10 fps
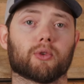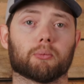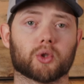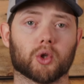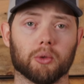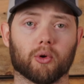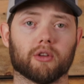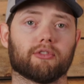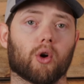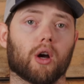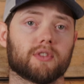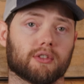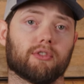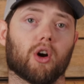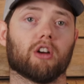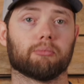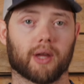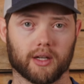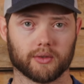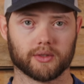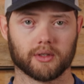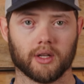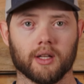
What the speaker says: from 2.5 to 5 pounds.